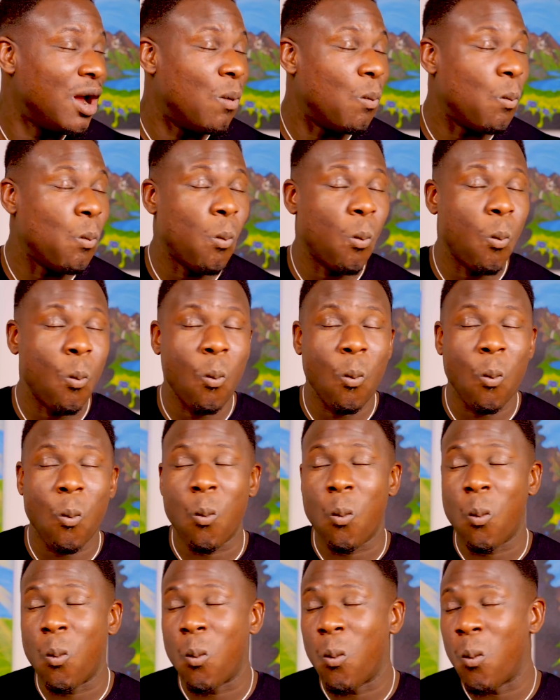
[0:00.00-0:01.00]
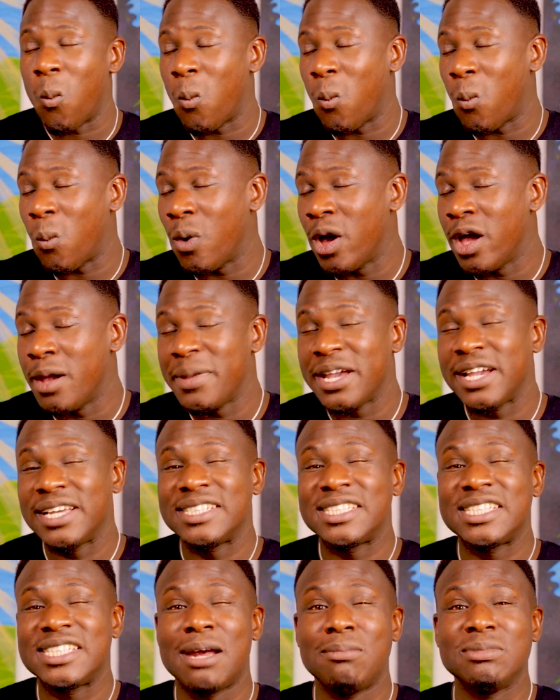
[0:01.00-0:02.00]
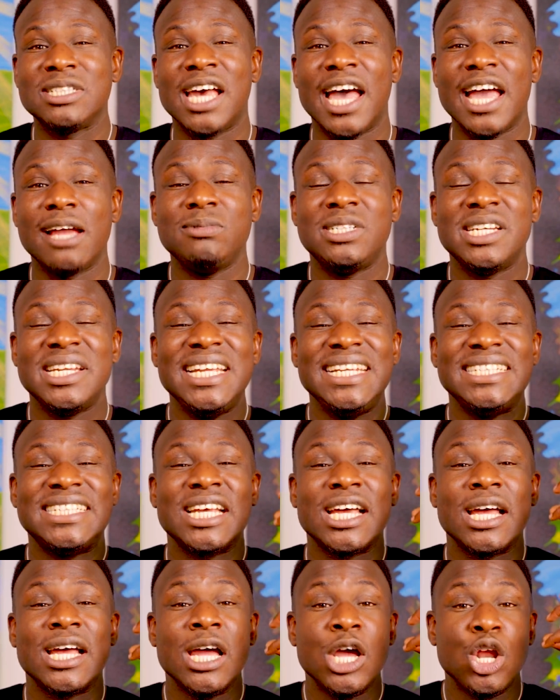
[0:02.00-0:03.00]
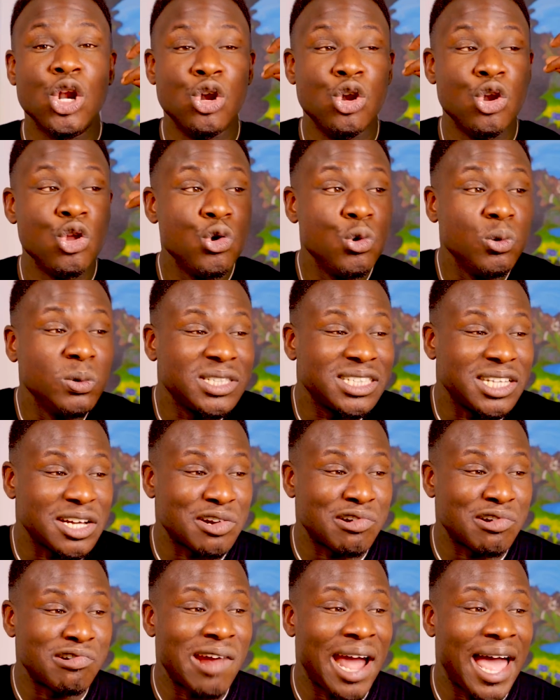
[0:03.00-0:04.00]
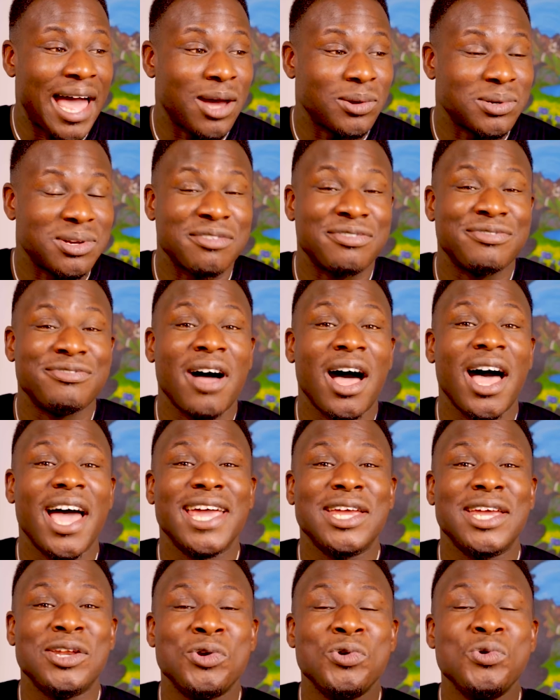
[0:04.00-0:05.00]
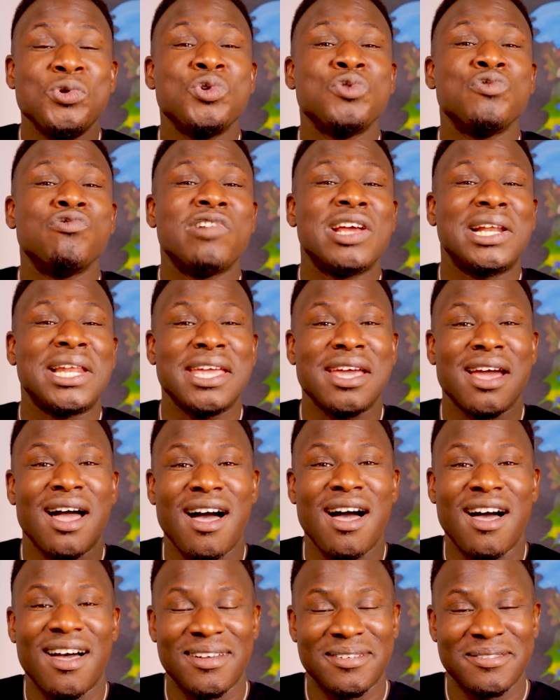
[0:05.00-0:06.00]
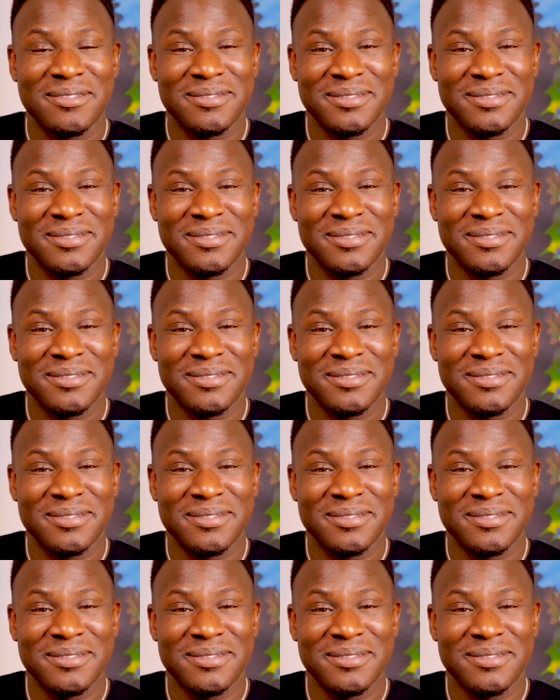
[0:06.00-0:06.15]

Mm. Because sometimes you need to lose the crowd to find who you really are.